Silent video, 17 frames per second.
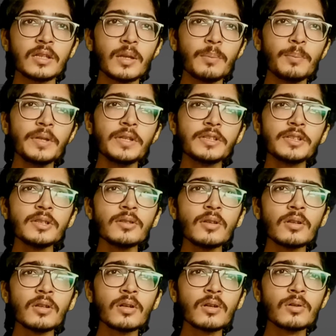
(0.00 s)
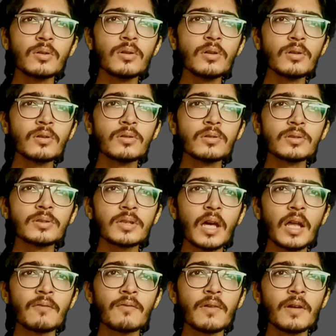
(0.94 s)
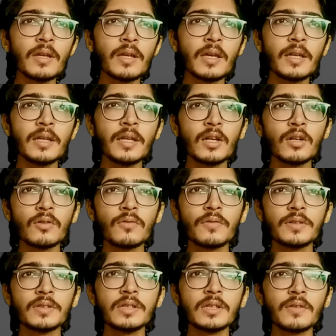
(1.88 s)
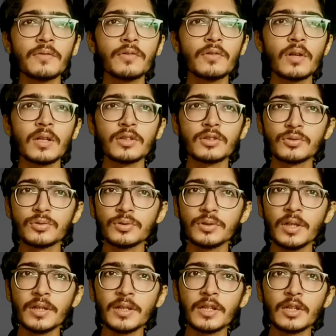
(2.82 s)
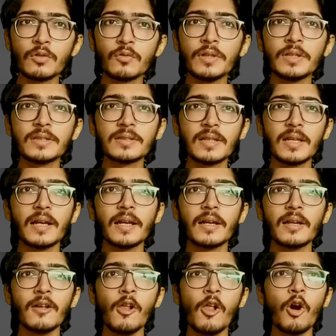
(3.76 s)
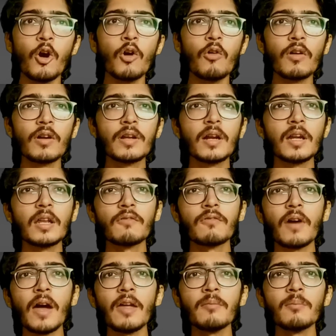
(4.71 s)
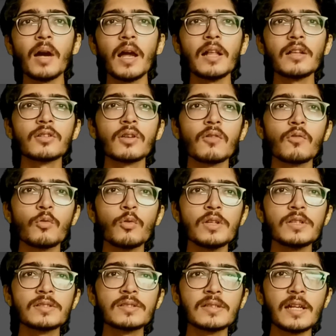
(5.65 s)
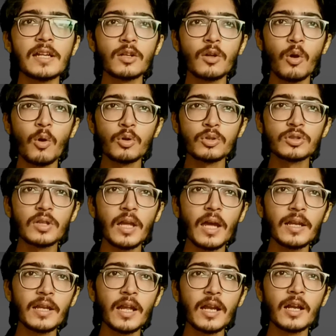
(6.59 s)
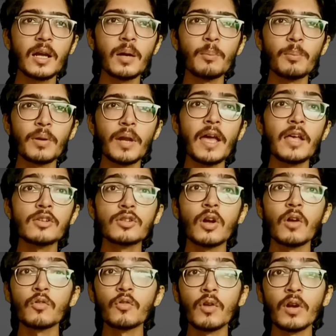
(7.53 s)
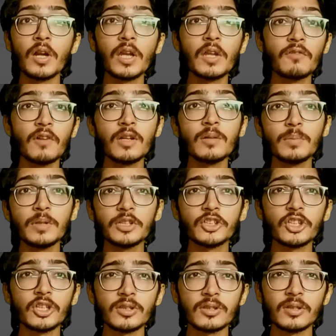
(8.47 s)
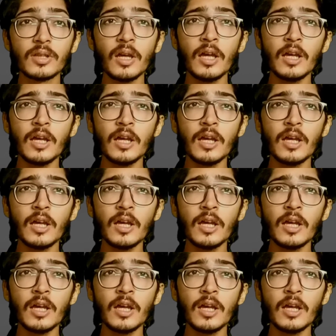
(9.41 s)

The beaches on the Gold Coast are one area to visit if you are a student in Queensland. Over 35 miles of Queensland coastline are comprised of 21 beaches.